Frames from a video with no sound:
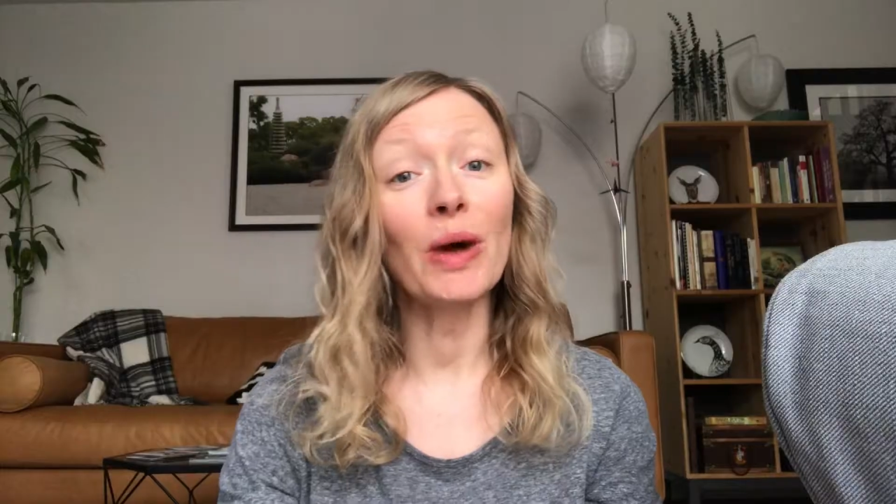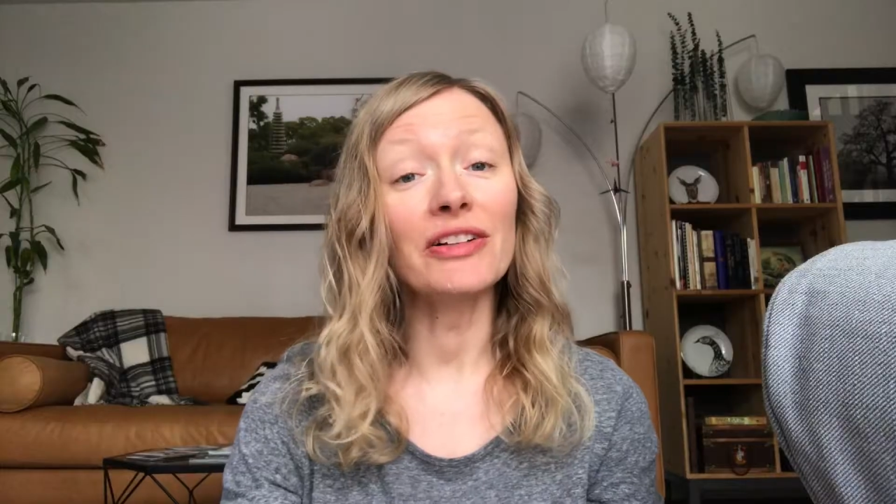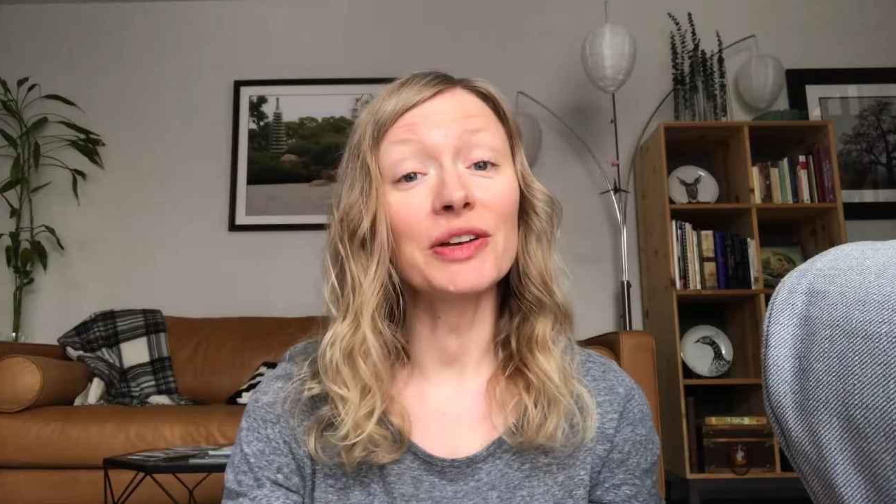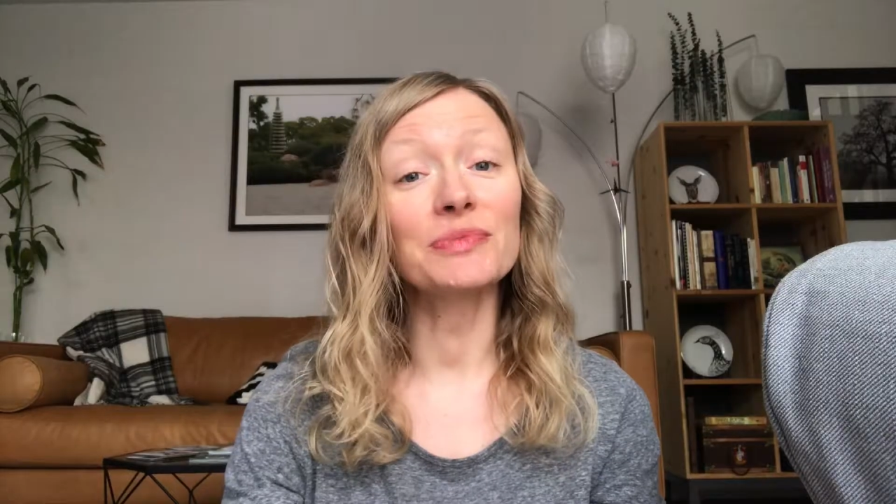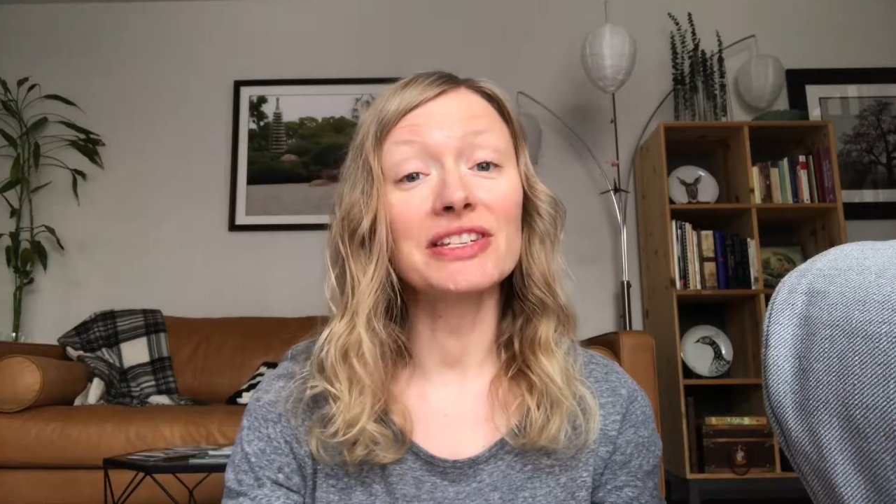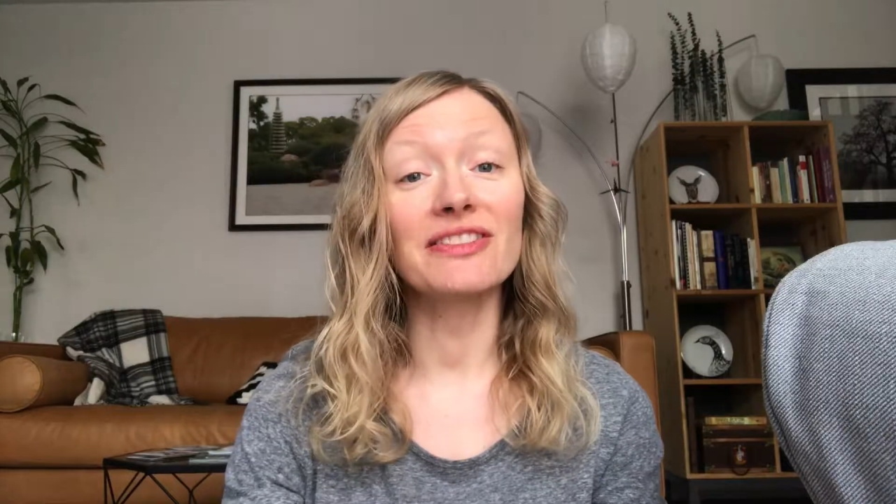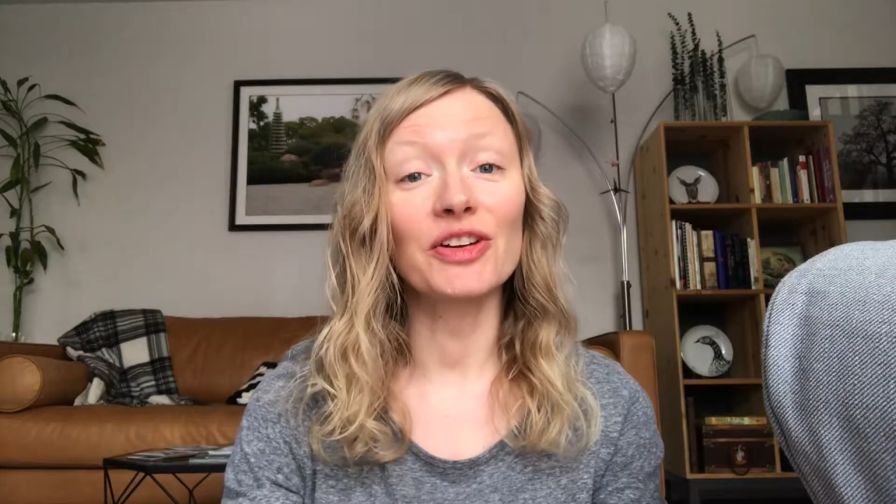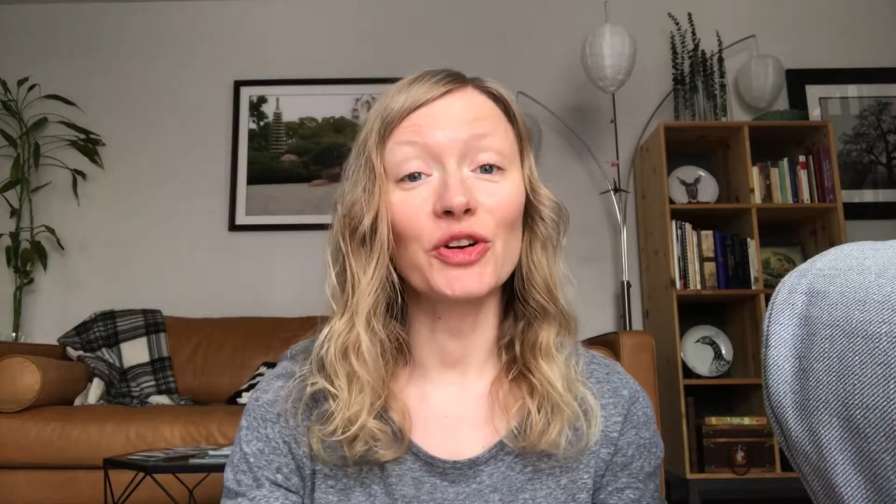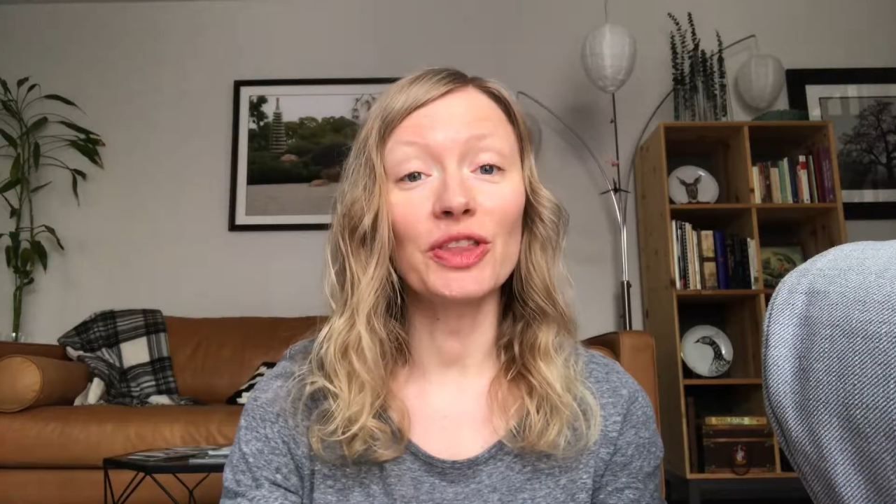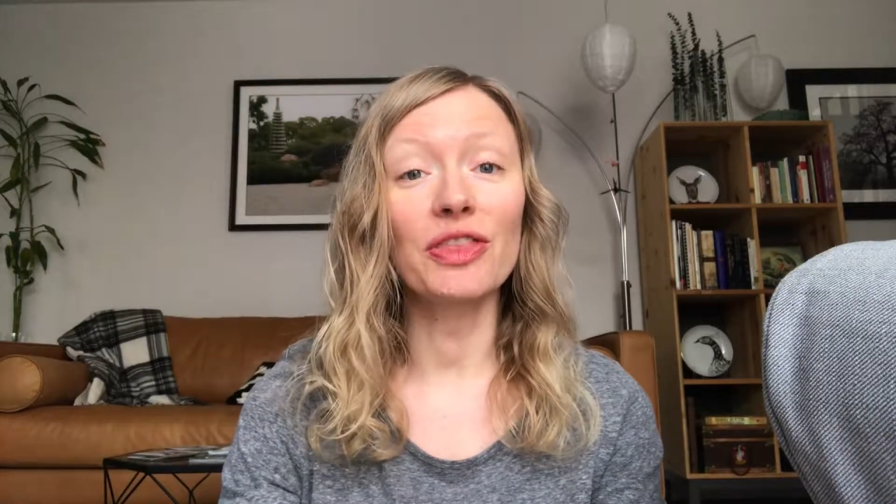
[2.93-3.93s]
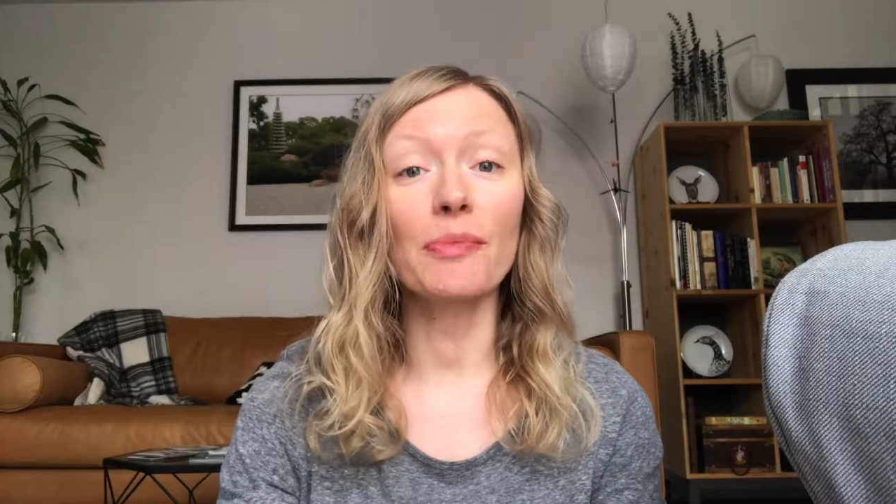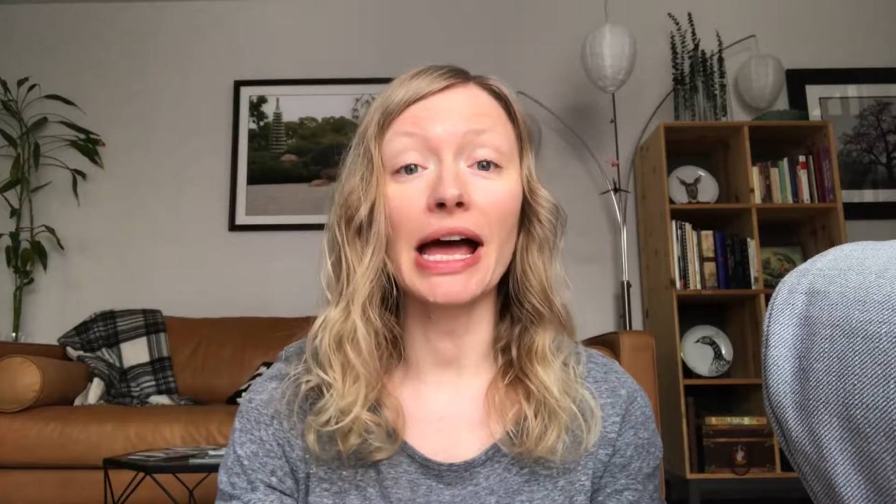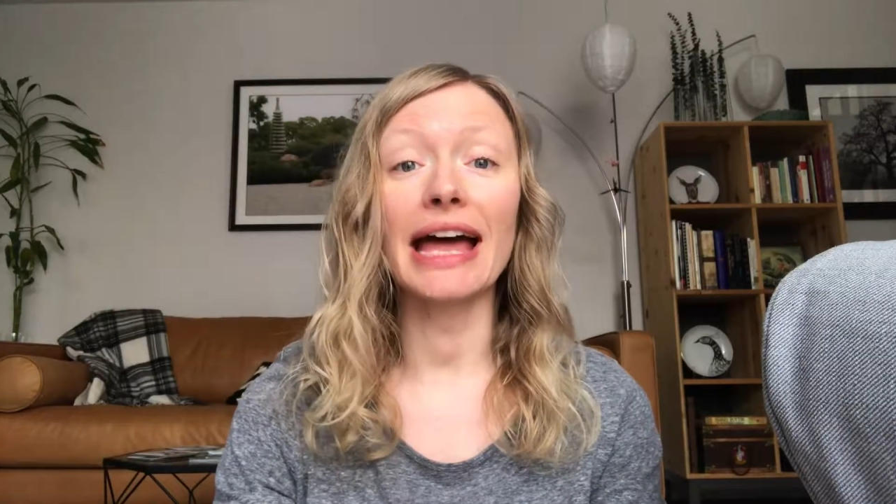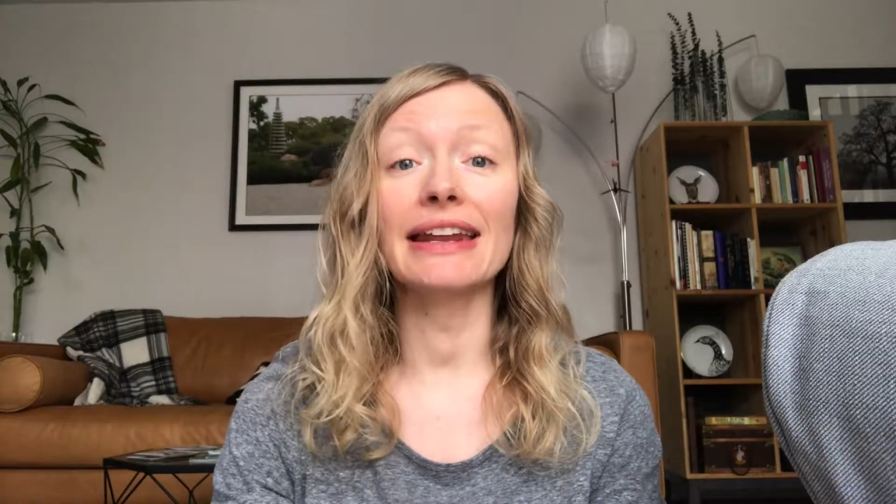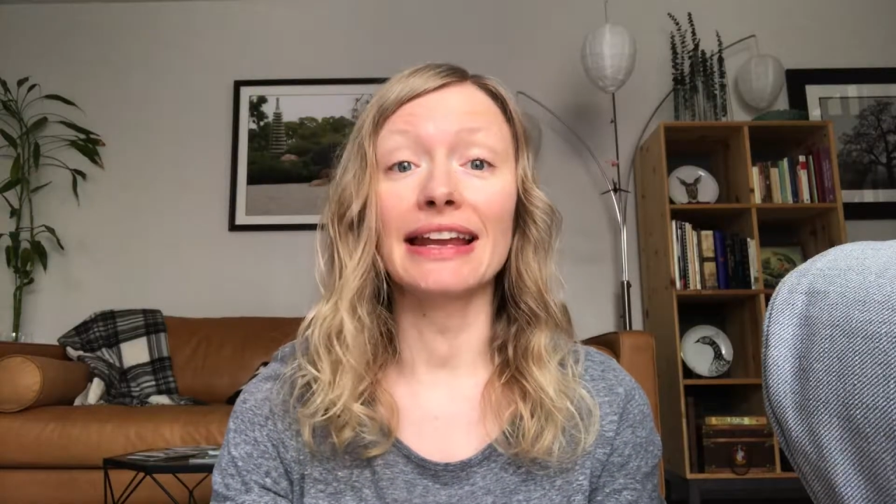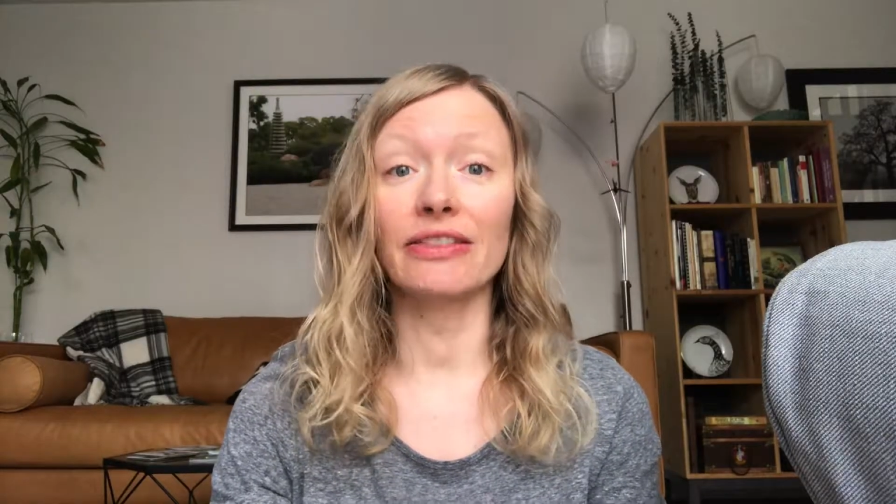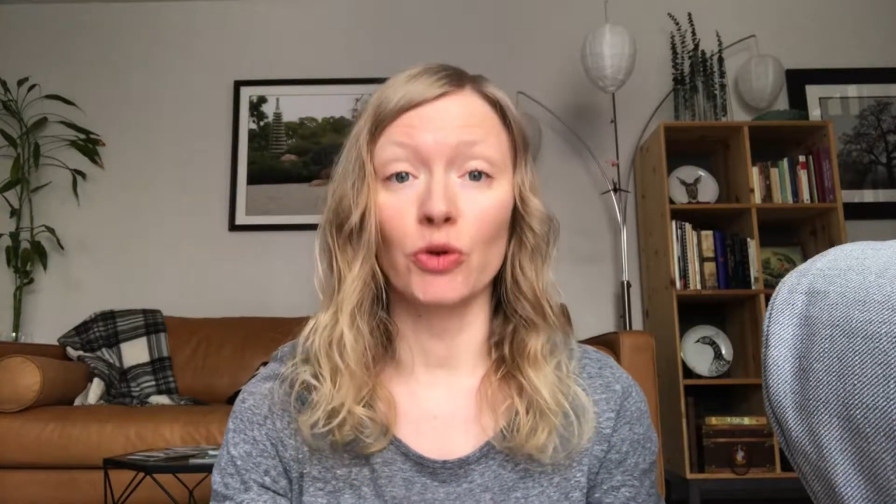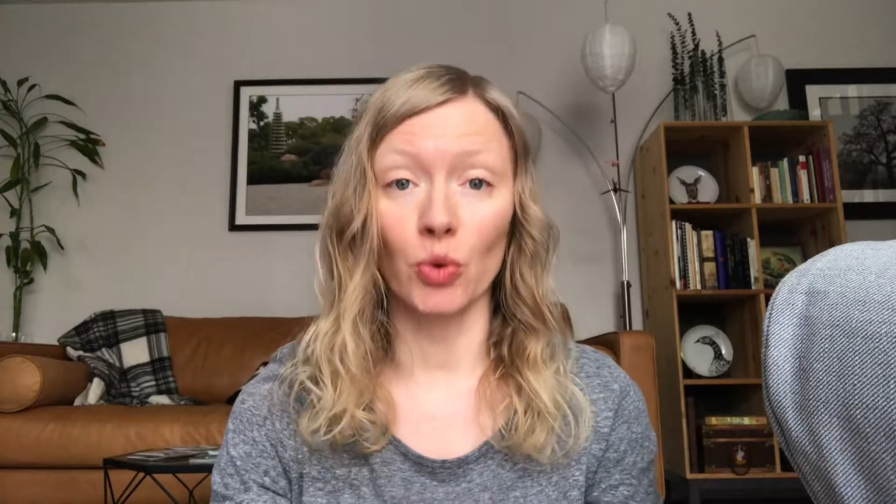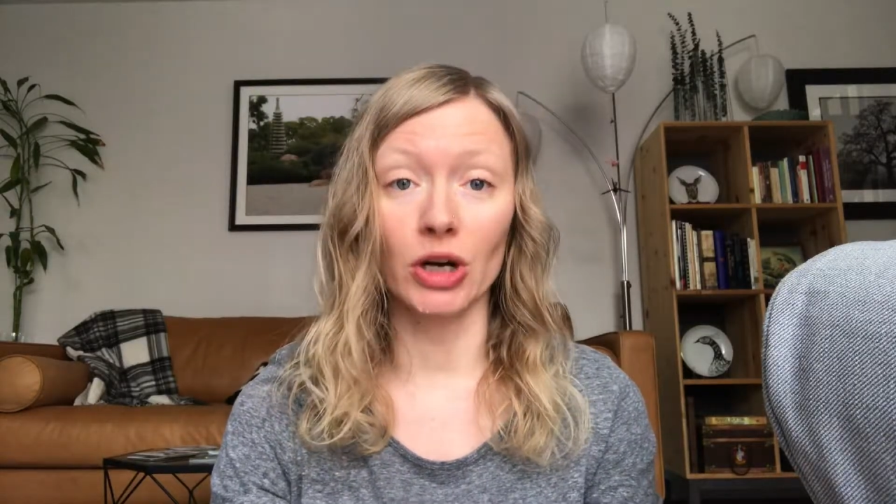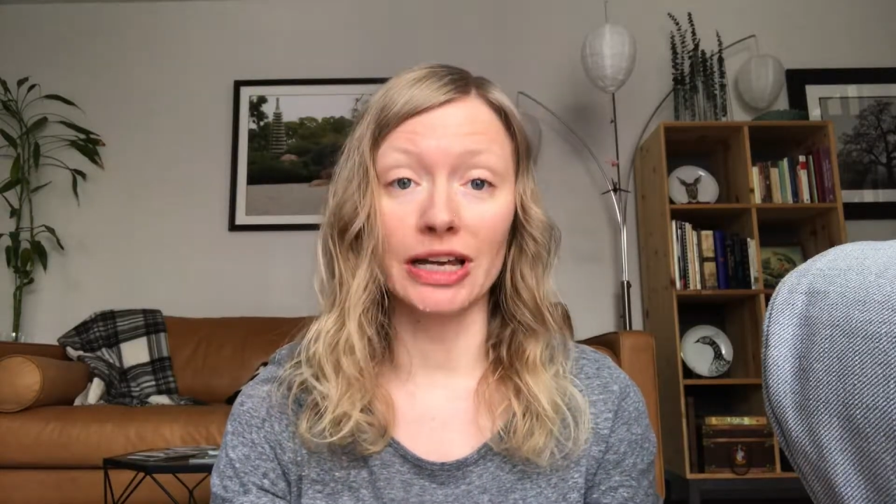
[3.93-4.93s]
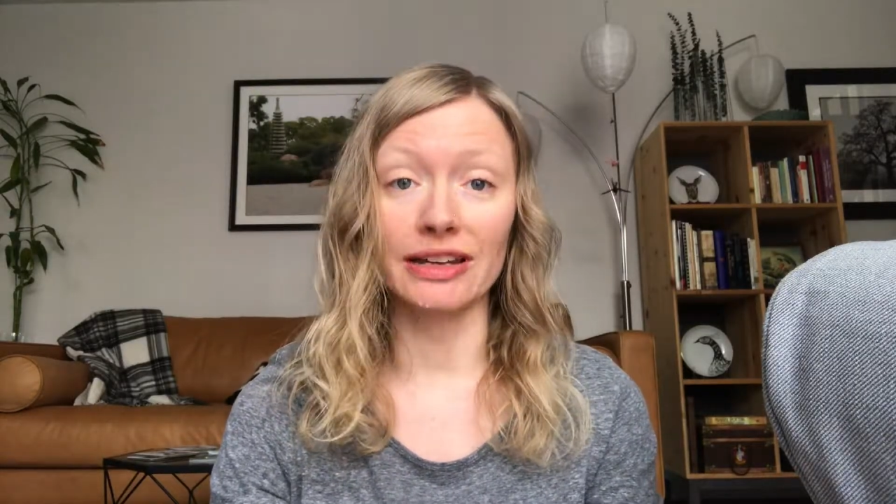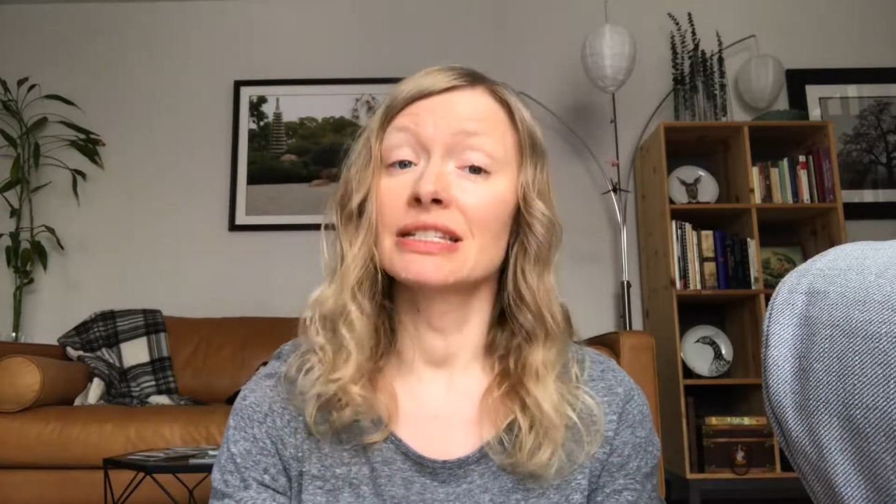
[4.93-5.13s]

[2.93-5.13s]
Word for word: Welcome to the good, the bad, and the wordy.